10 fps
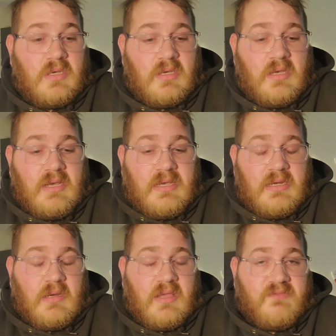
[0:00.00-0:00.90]

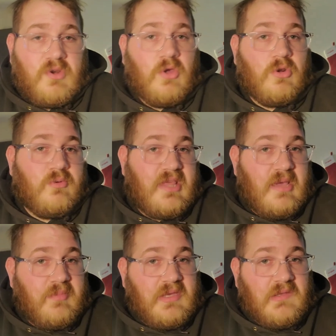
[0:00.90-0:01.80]
And if you don't know what
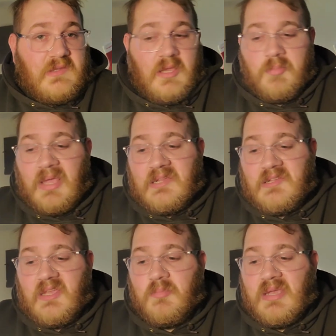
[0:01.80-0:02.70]
that means,
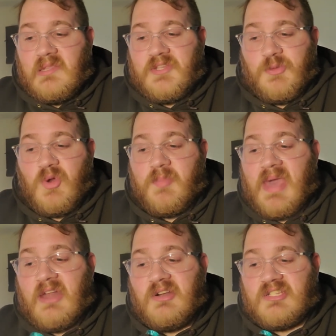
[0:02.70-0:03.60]
basically it means 3
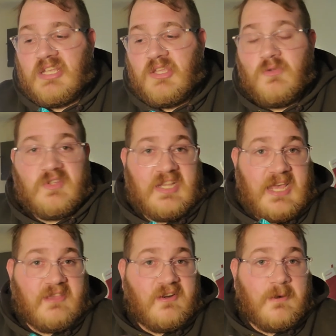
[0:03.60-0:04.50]
batteries that use
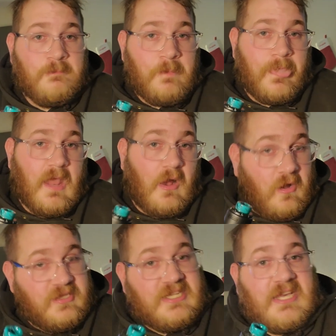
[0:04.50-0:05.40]
together all
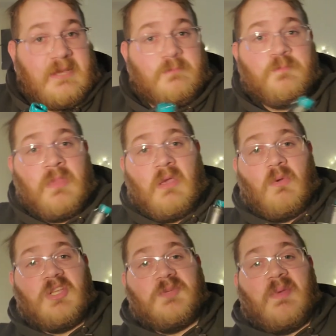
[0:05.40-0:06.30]
the time.
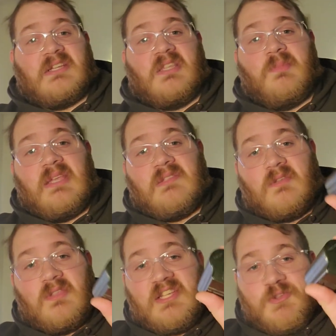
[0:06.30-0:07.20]
Which basically means
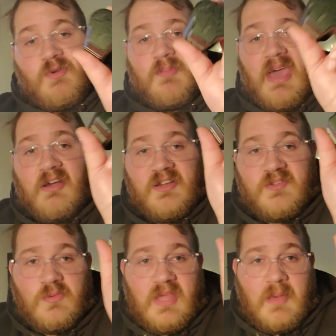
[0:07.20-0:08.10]
these 3
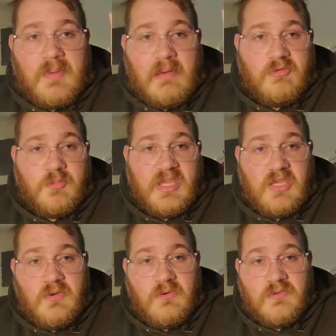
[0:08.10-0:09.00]
batteries will not be able to be
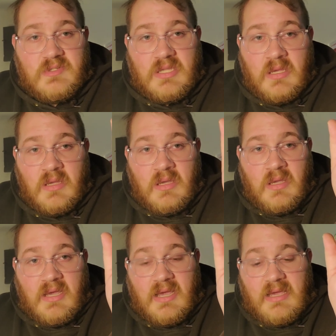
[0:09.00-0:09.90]
used
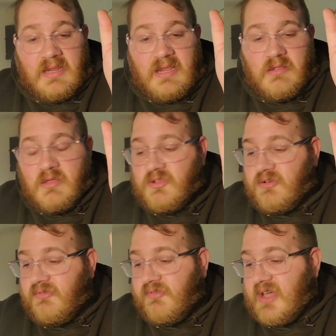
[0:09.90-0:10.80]
in any other
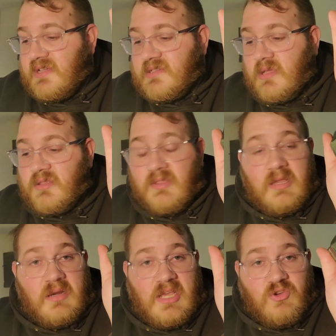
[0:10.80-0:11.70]
device other
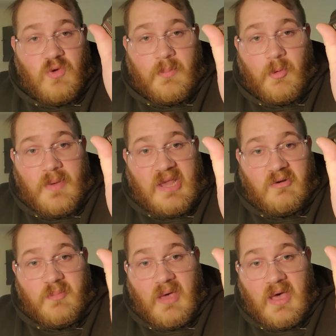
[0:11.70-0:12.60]
than a triple battery
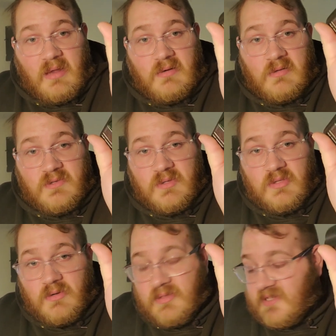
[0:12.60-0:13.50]
mod. So either
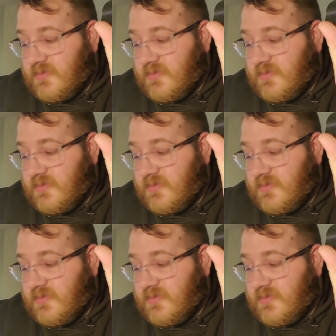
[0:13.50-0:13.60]
in this